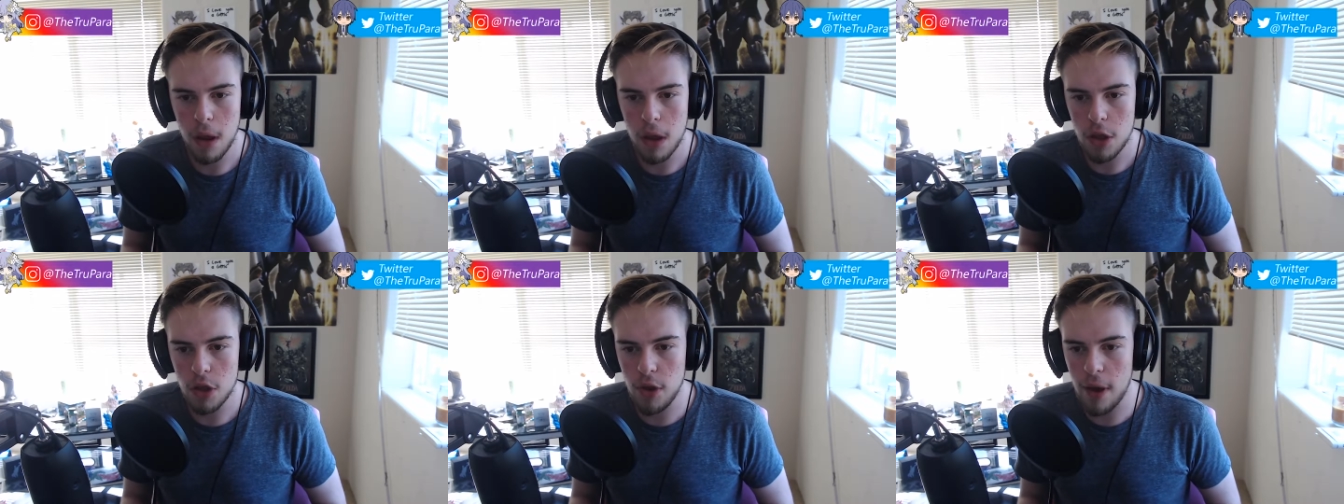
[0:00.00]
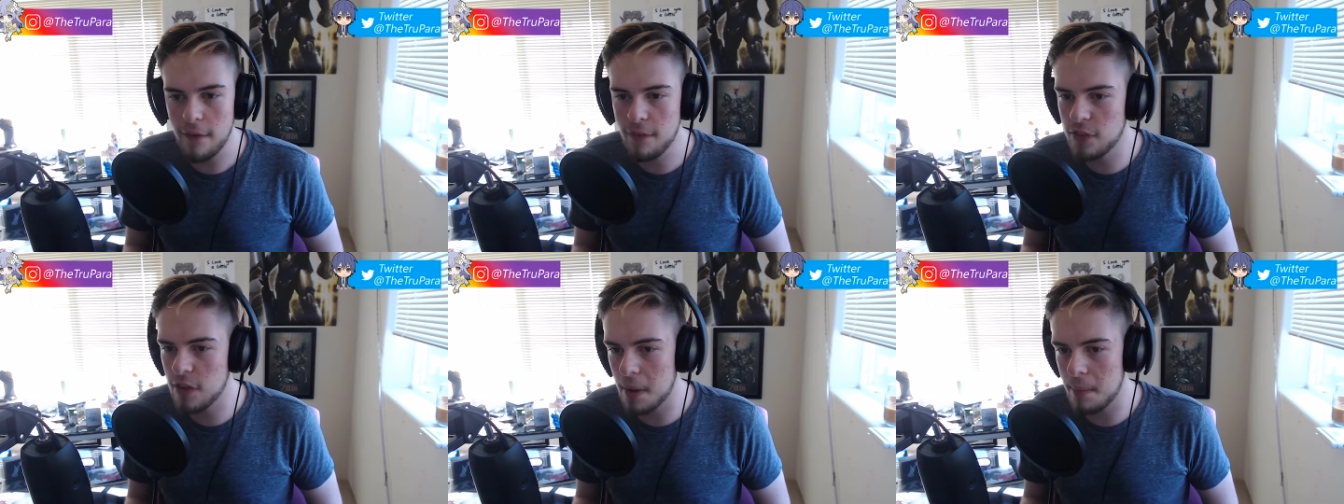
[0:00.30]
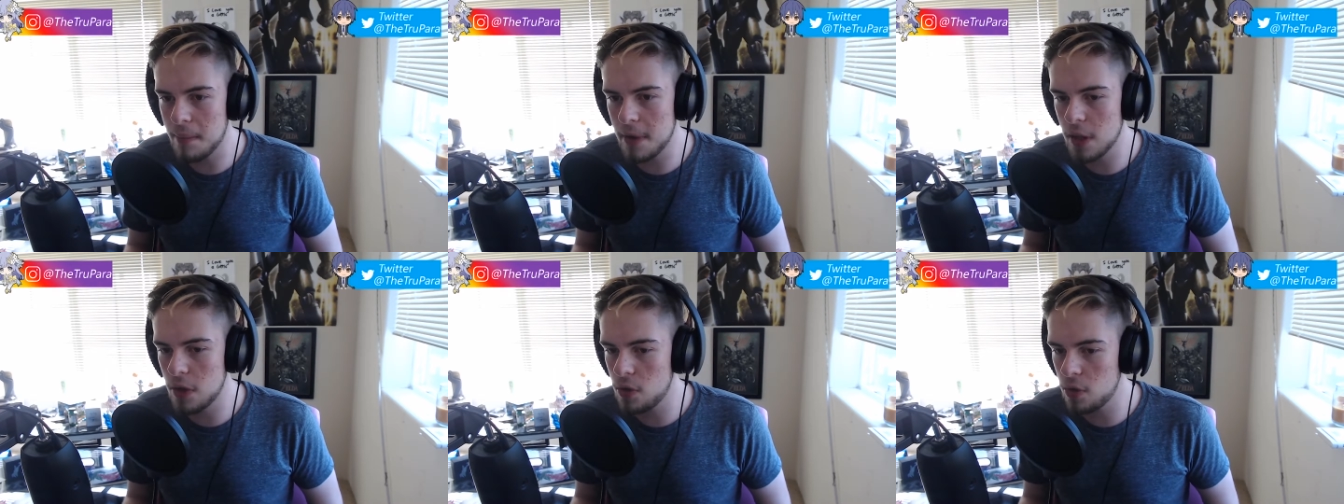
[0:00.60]
You have
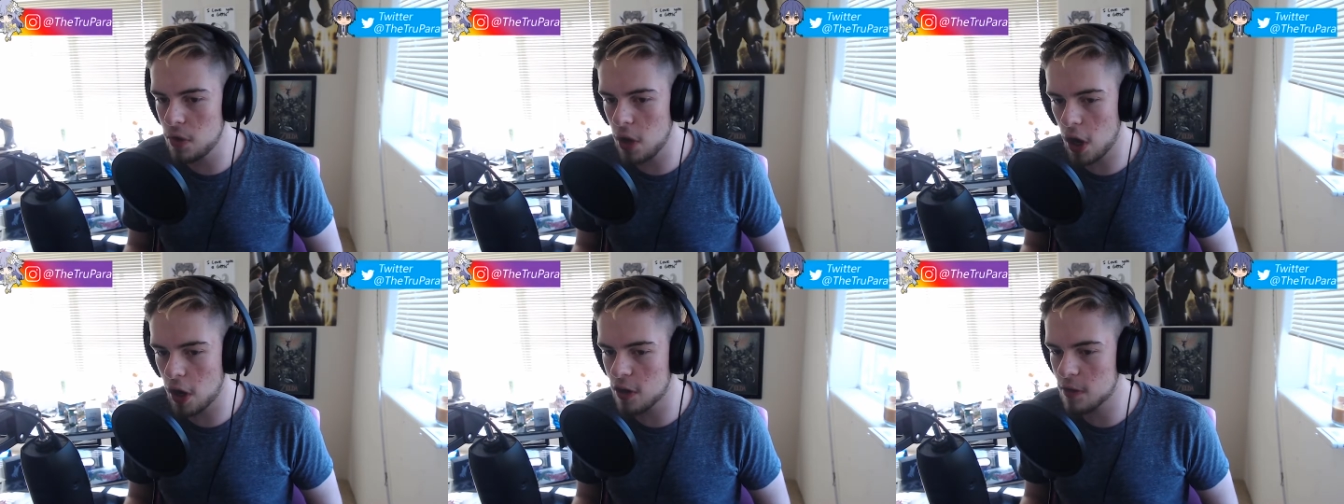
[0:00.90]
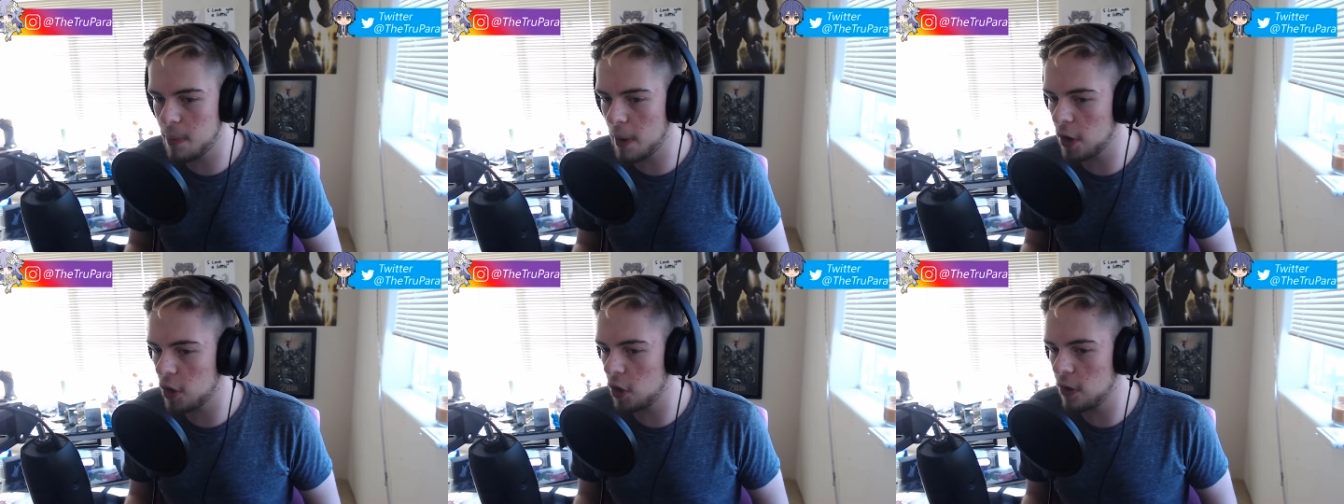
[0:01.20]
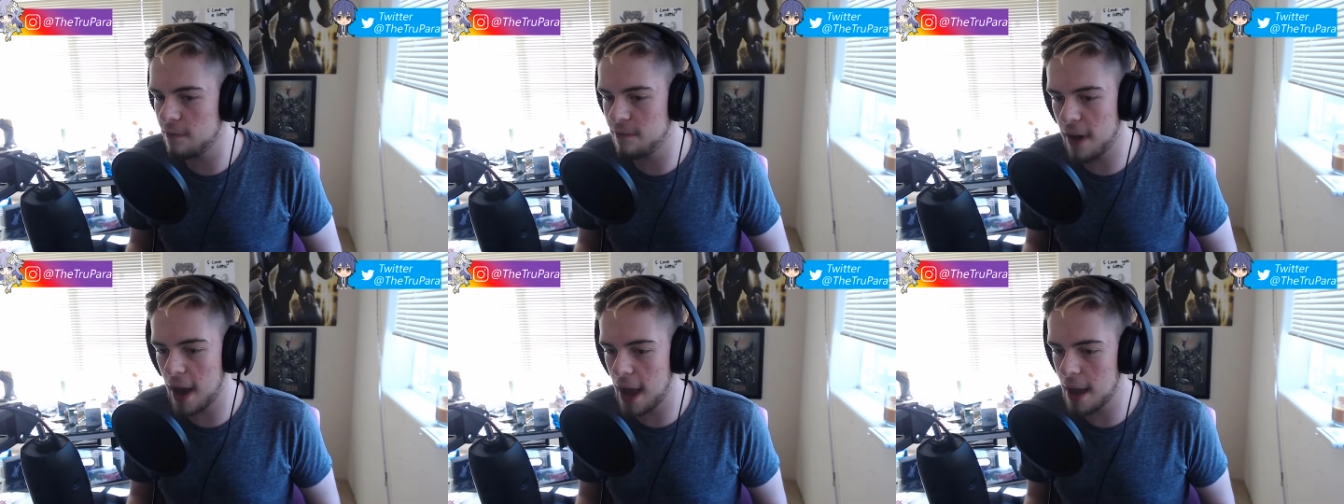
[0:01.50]
somebody who talks about
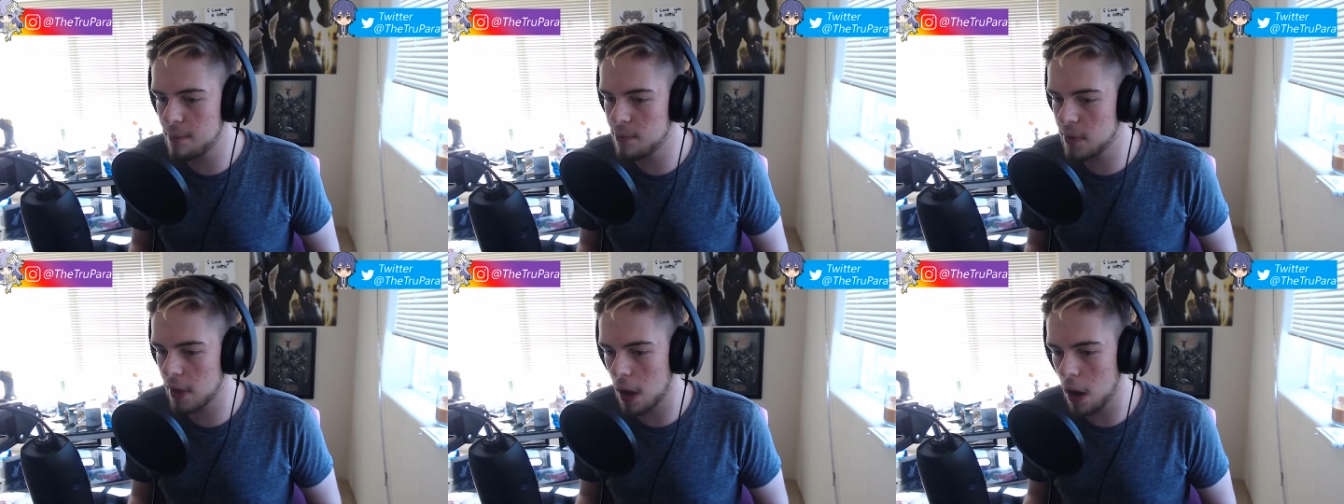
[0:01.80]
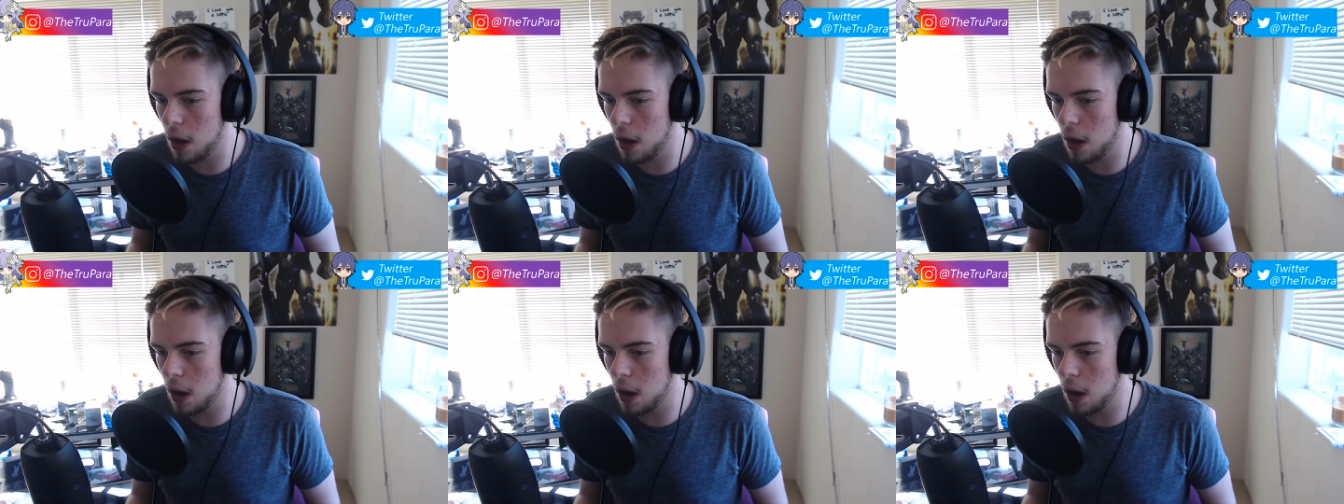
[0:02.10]
good vibes like,